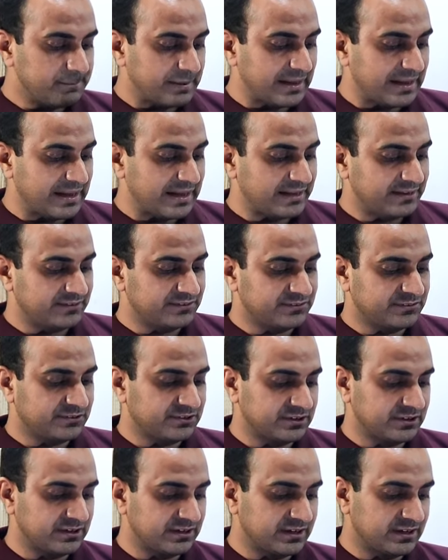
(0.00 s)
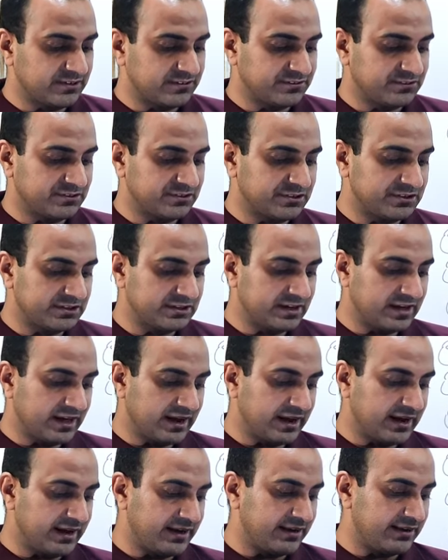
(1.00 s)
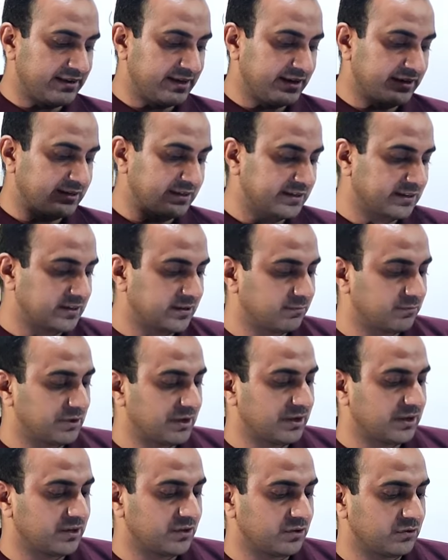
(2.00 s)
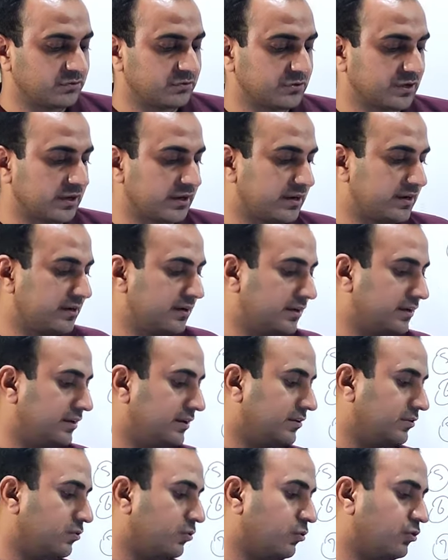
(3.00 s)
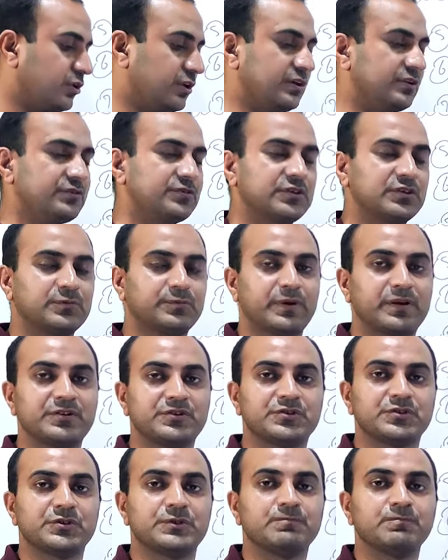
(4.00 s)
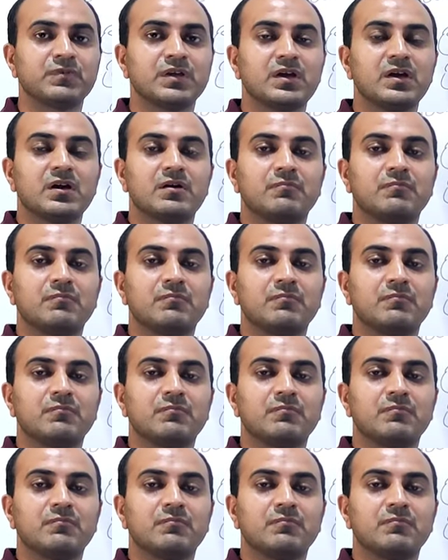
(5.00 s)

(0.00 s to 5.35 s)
Pan stainless steel and titanium dioxide in coating suspension